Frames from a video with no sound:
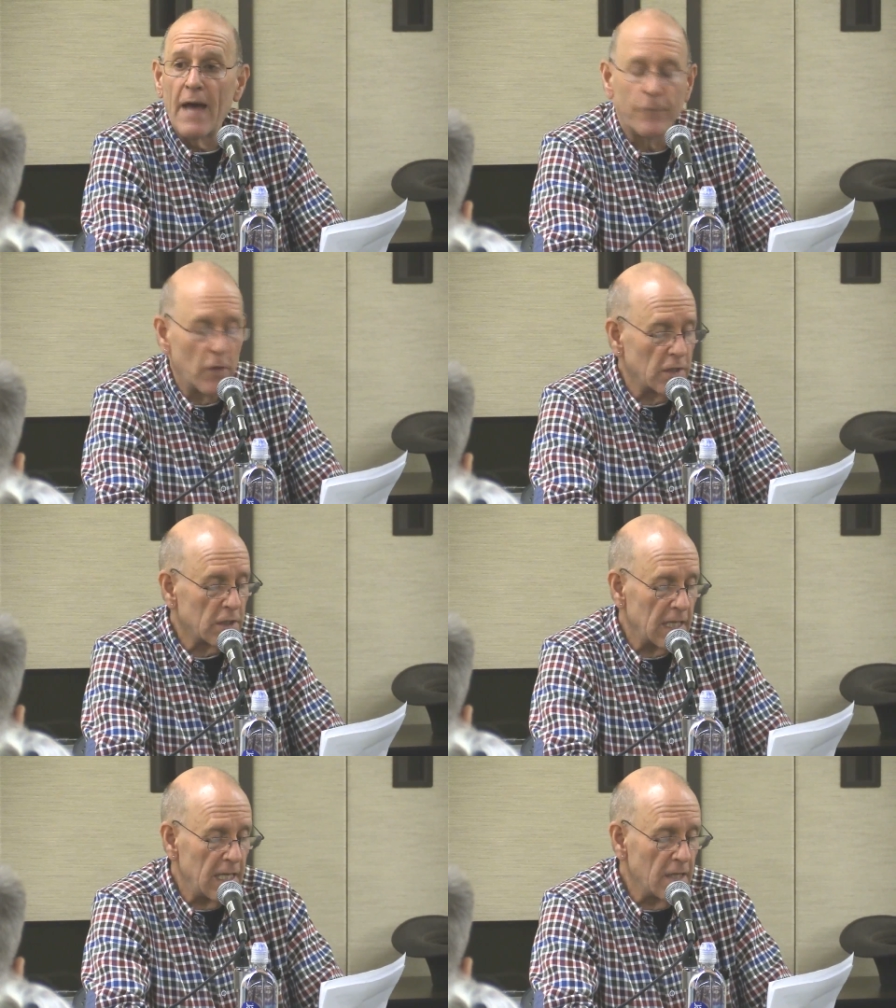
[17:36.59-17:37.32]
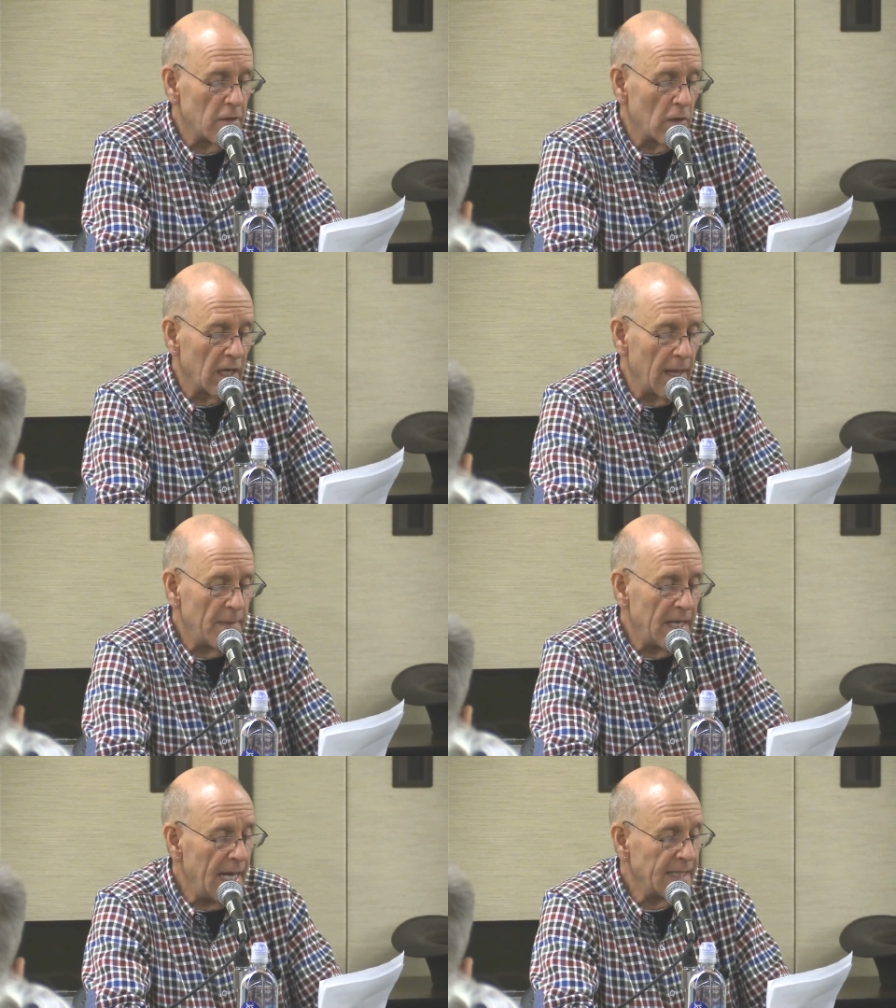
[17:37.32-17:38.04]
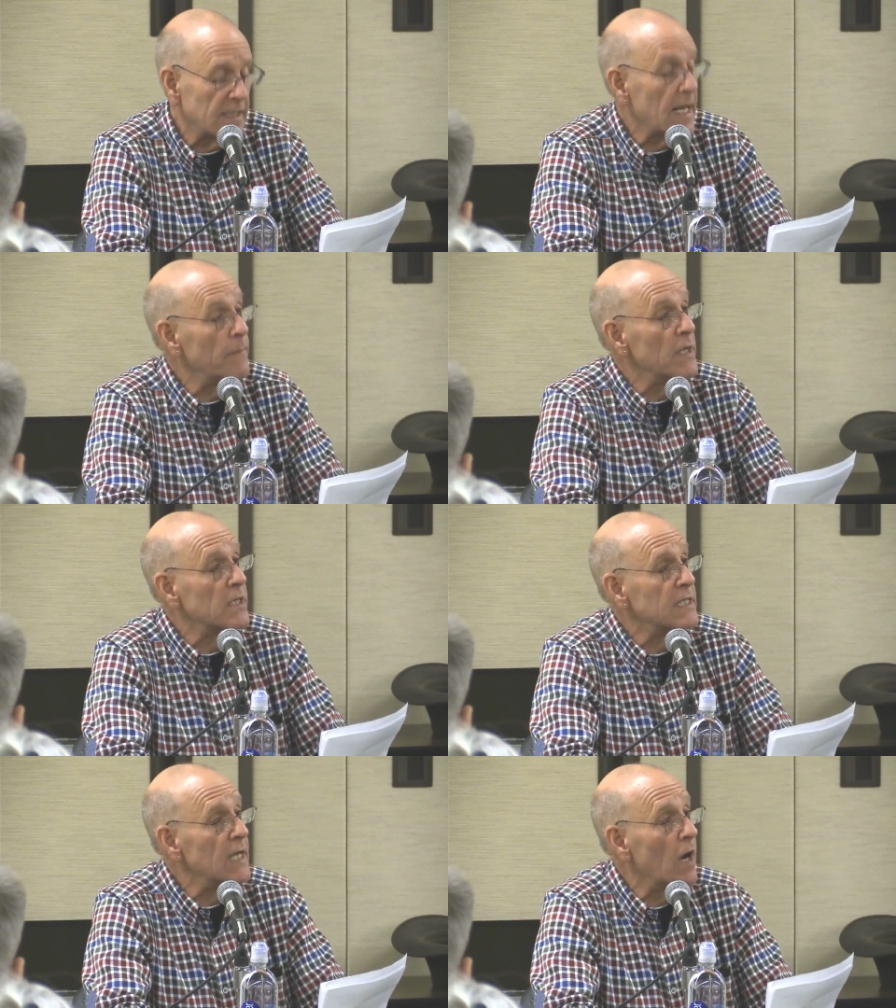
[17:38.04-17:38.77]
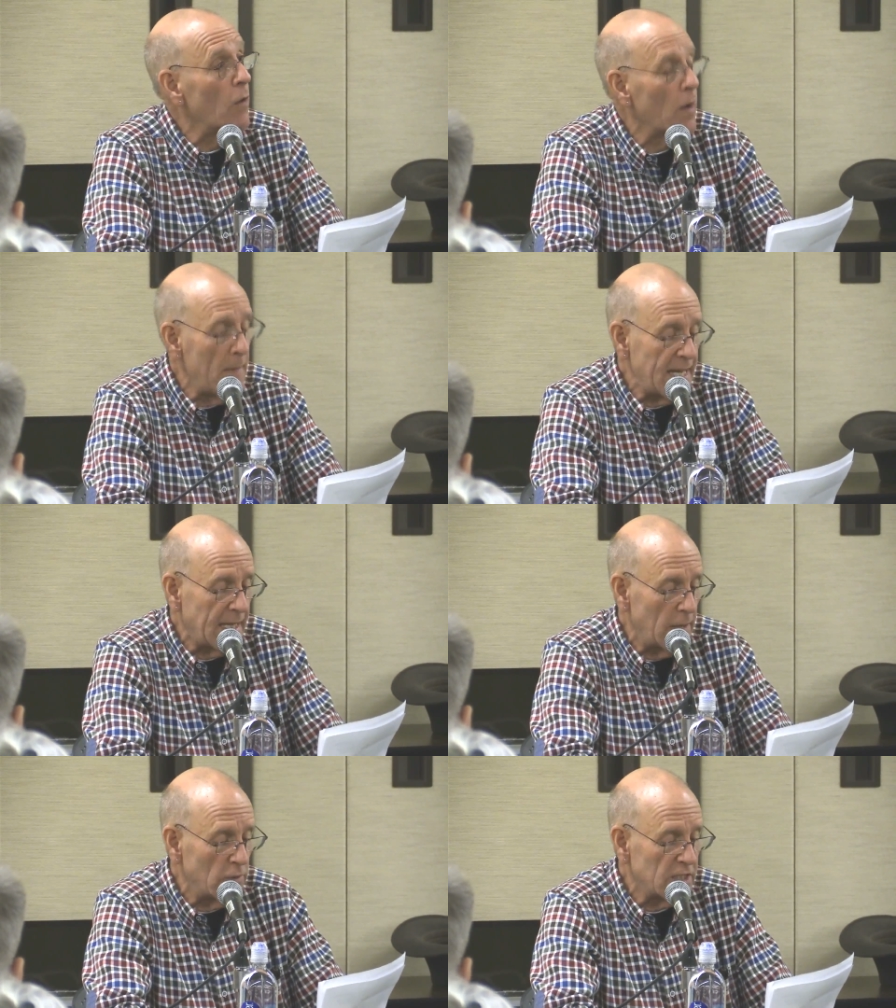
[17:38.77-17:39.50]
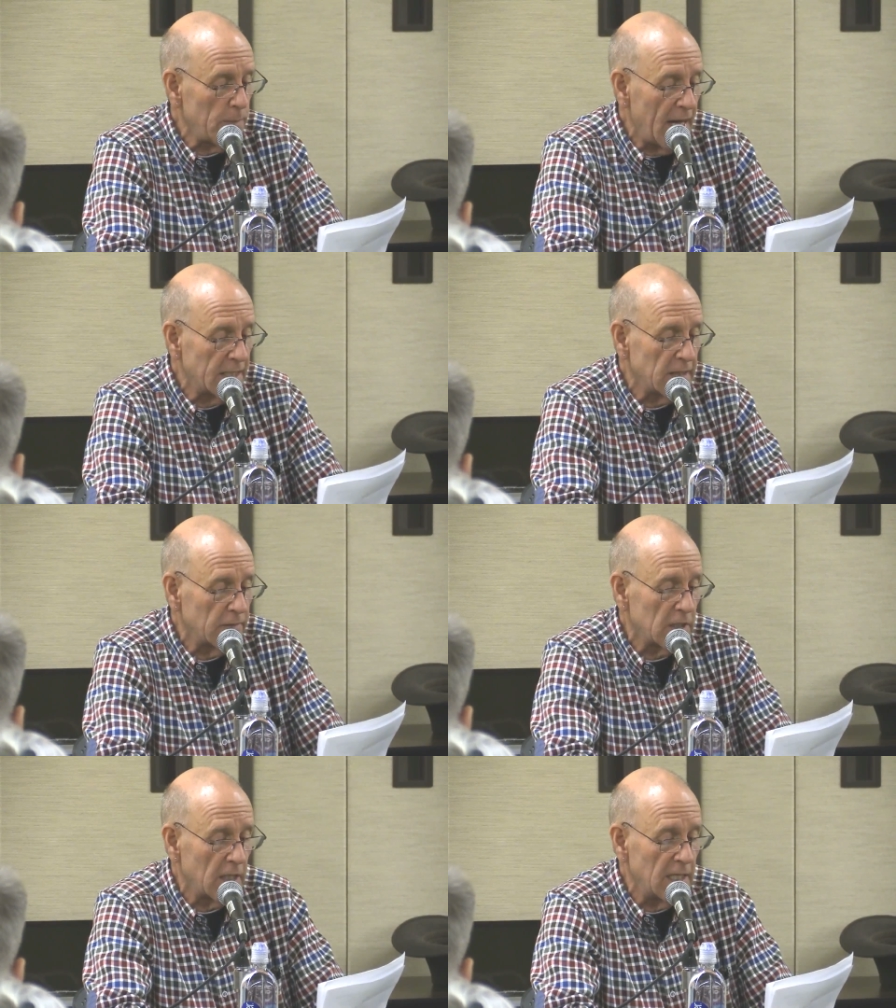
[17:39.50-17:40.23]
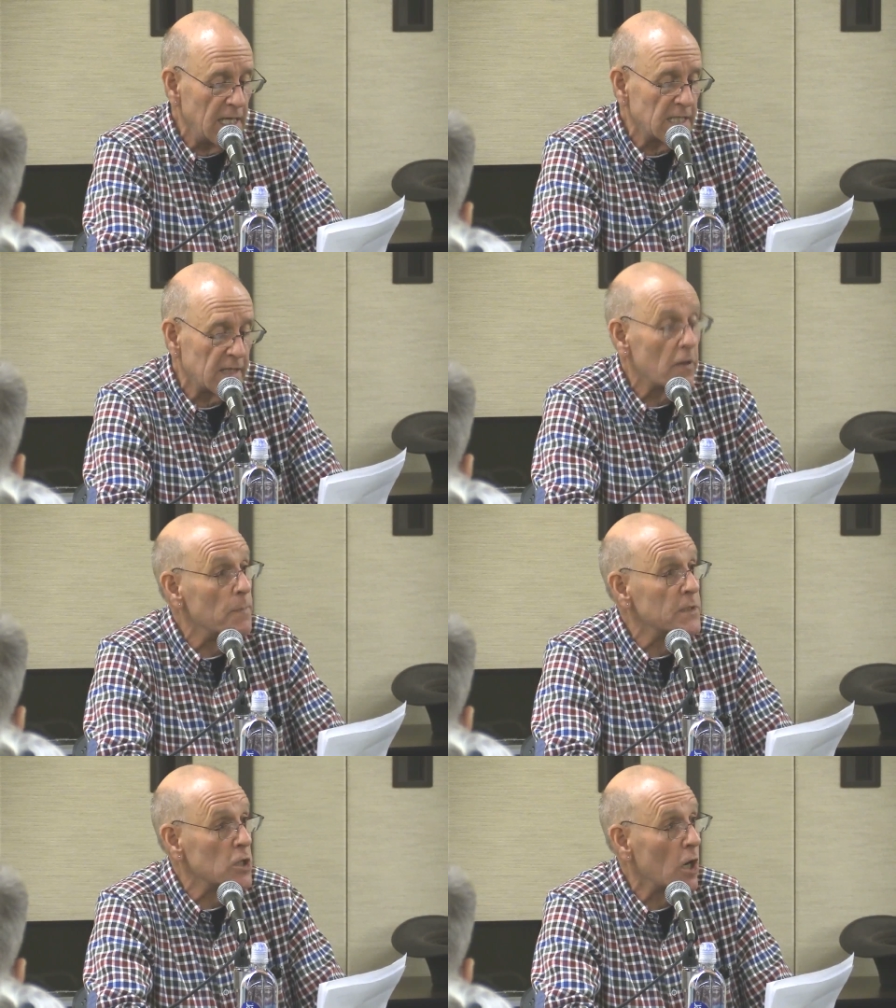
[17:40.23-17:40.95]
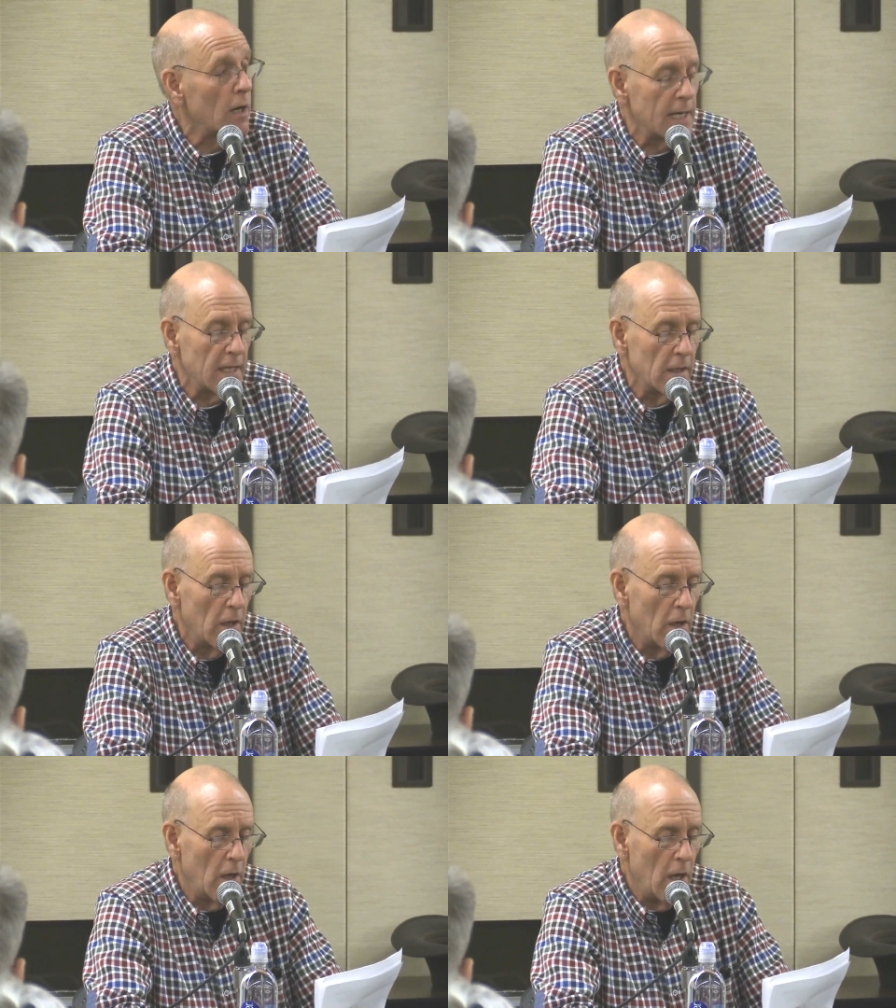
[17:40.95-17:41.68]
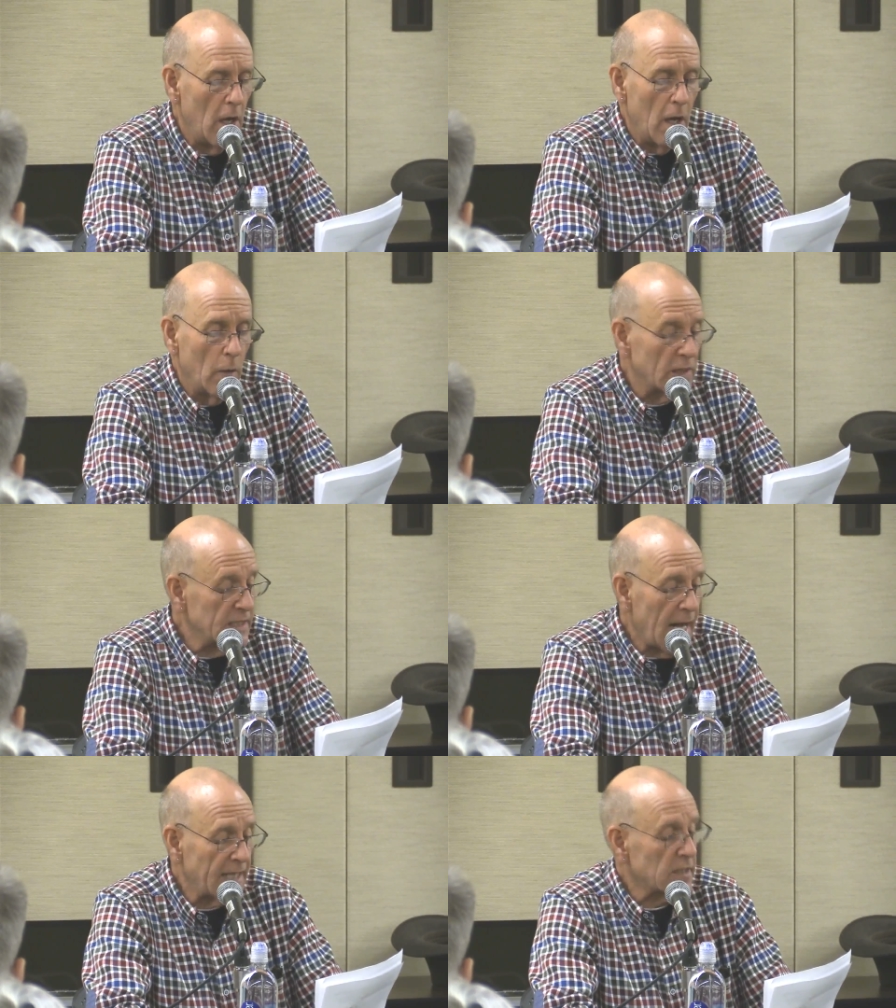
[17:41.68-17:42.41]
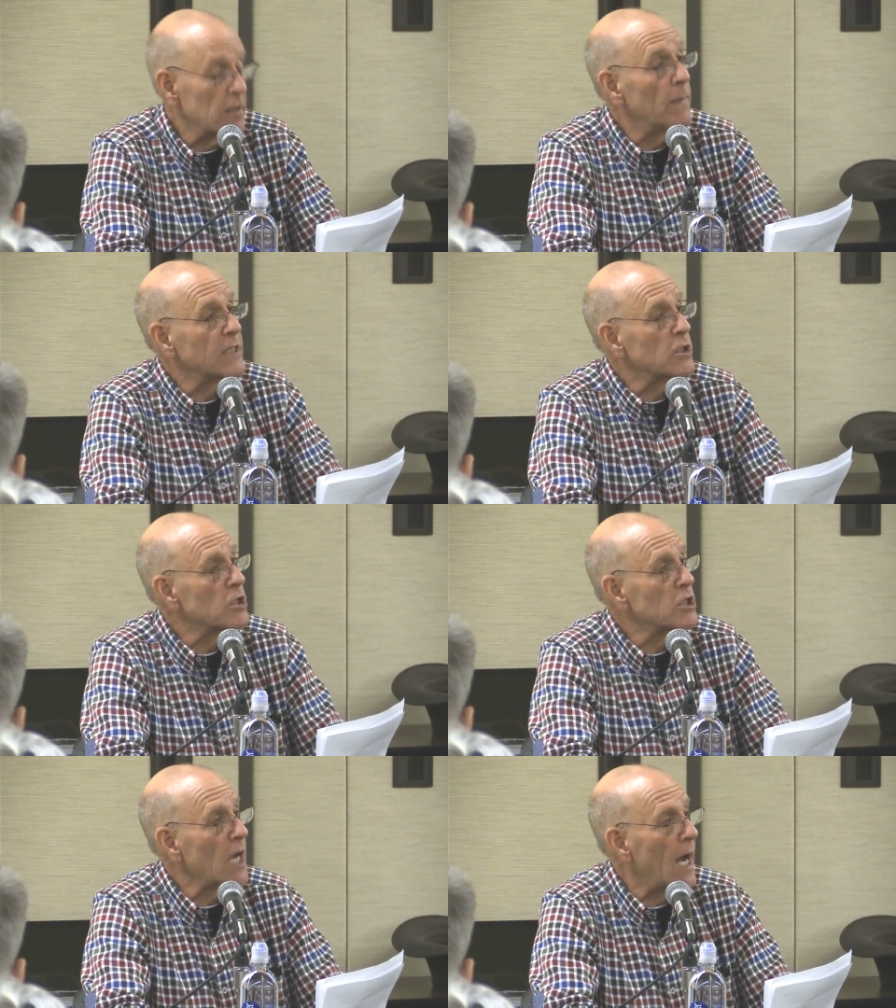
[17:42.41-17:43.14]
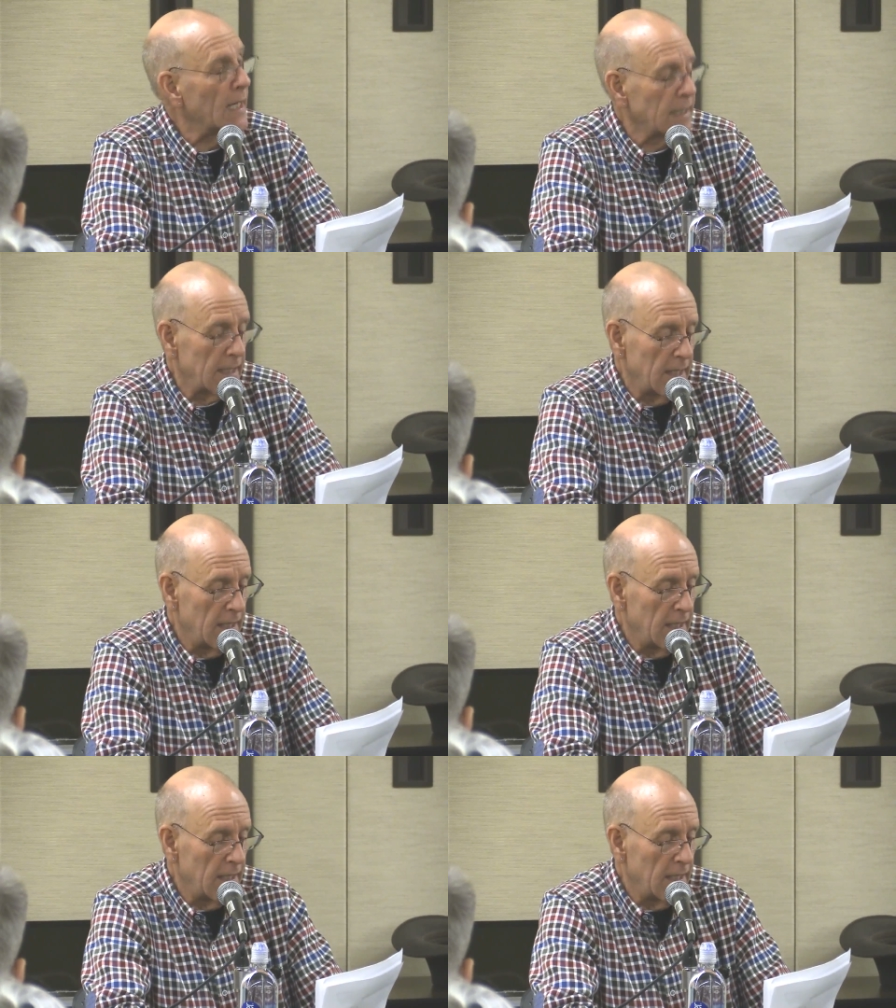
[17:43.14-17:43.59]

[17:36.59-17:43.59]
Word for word: efforts to either eliminate the WTO or make it responsive to the needs of the majority was not so much a shock,